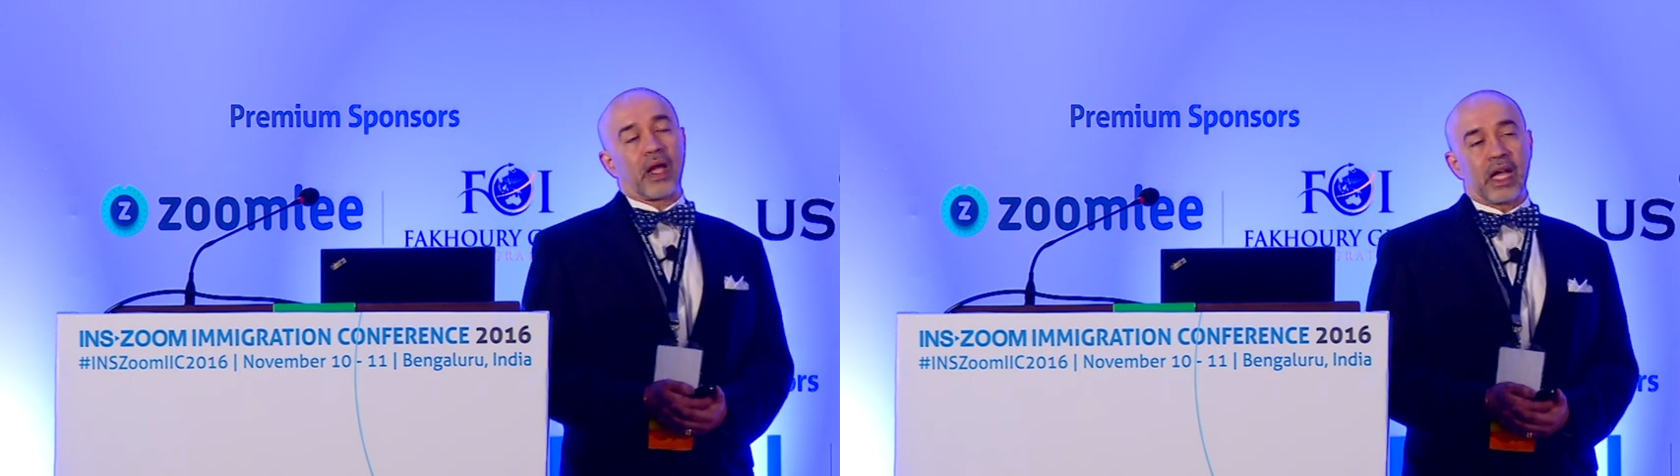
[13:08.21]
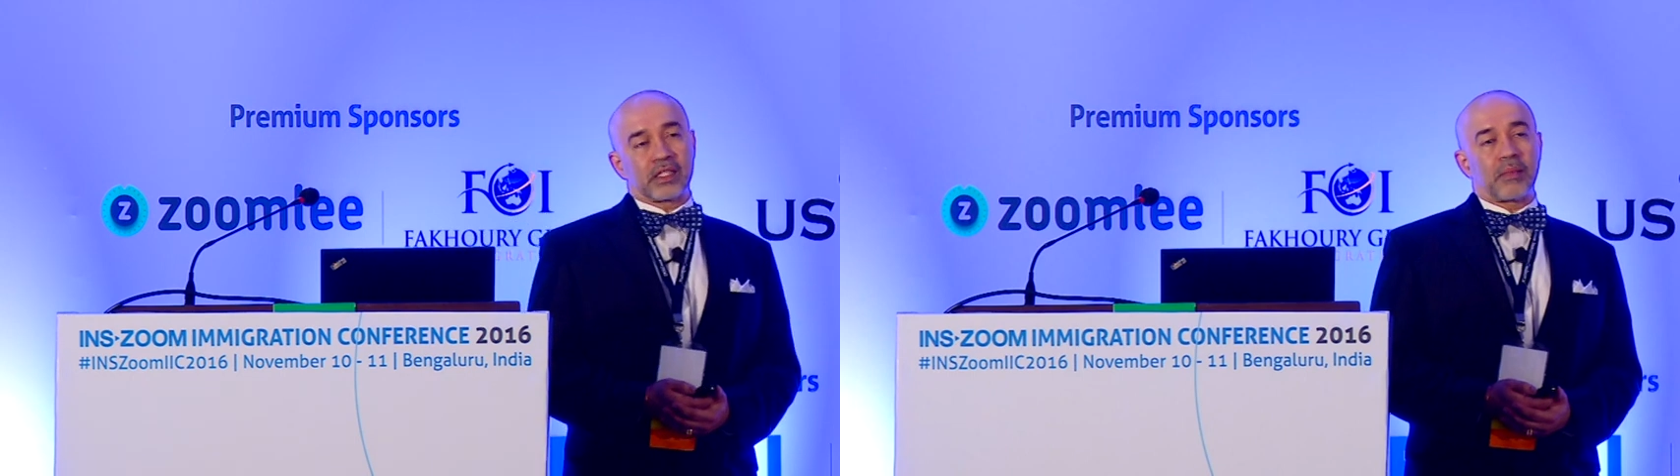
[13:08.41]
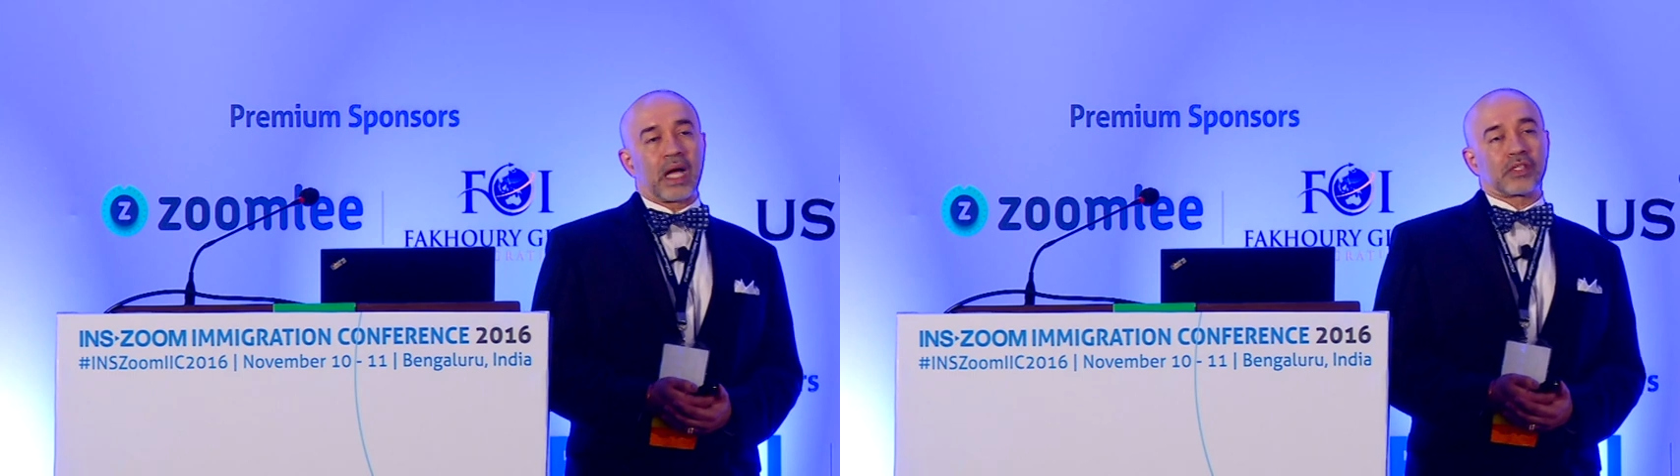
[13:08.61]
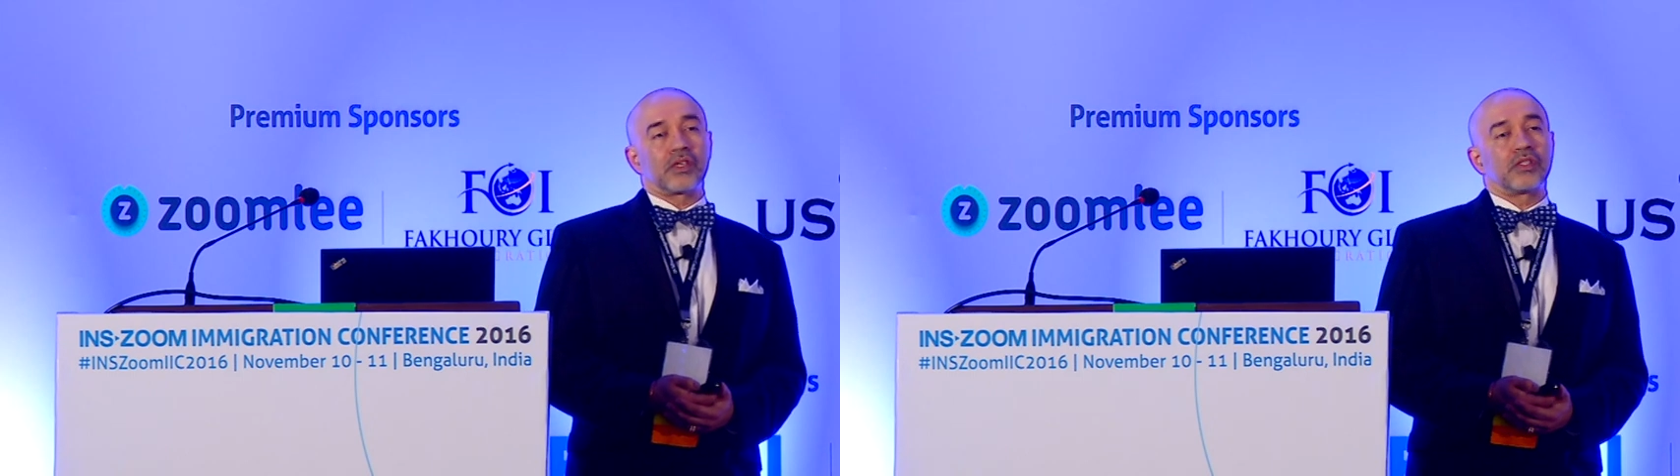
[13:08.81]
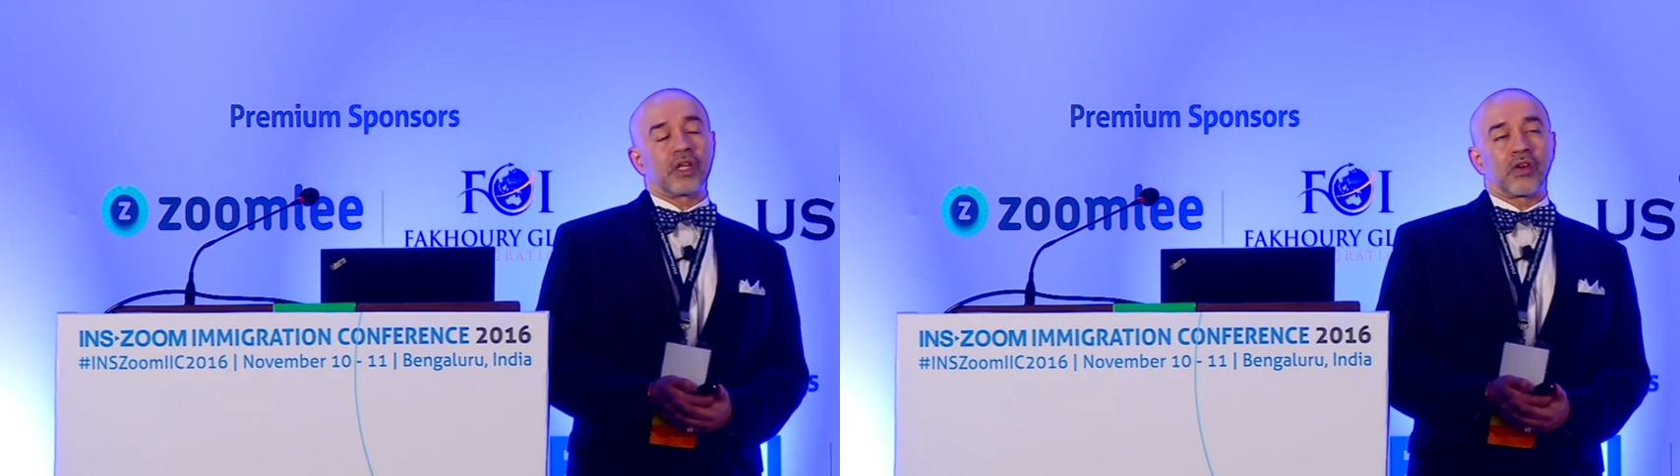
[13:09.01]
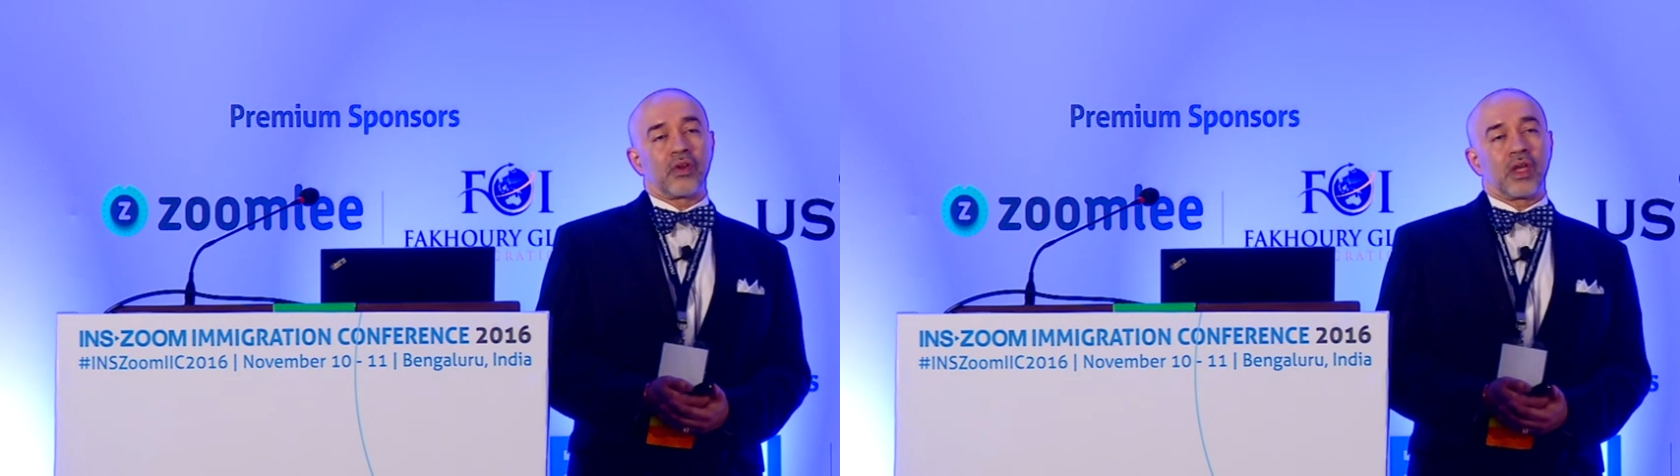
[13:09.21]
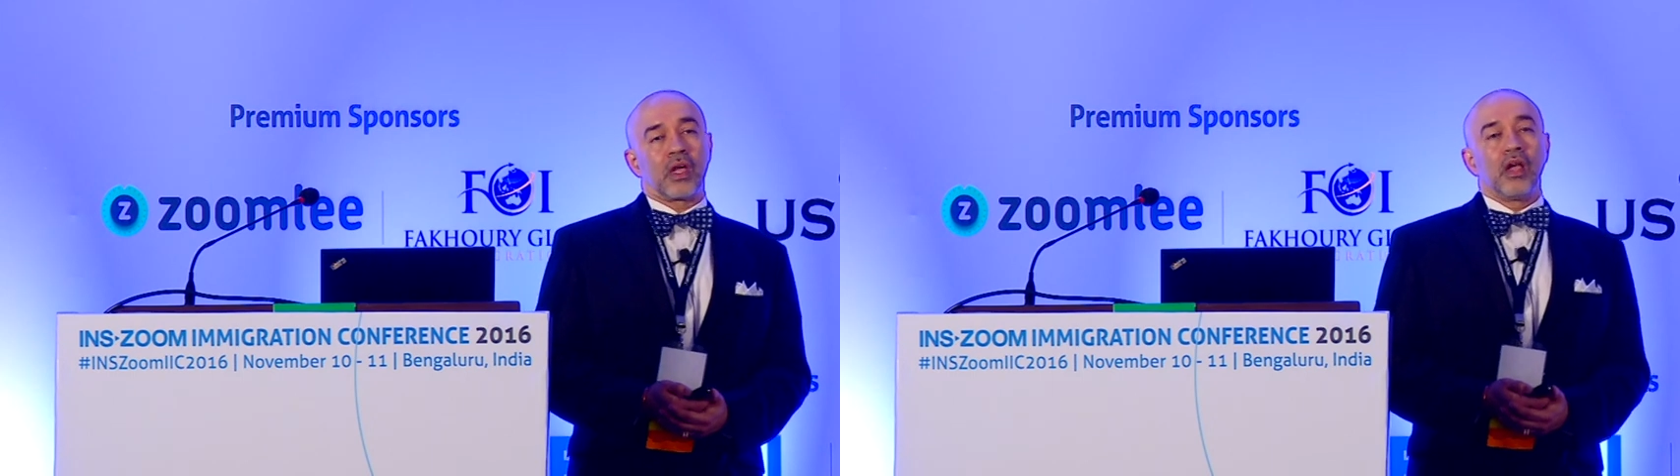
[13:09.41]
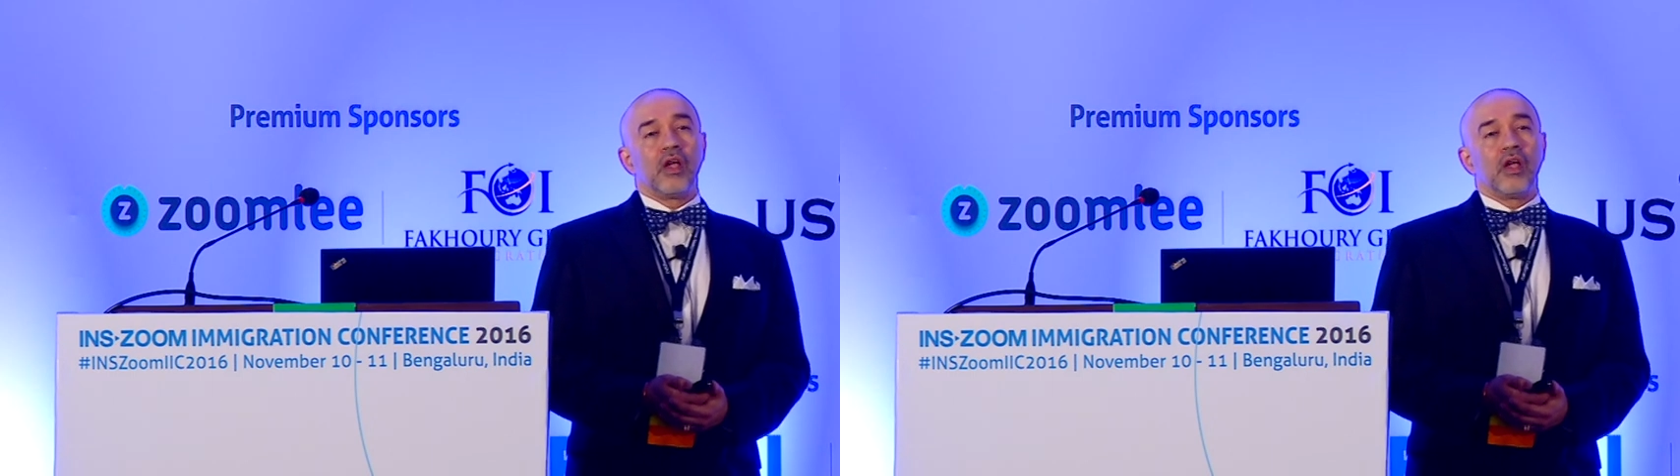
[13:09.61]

as a master's degree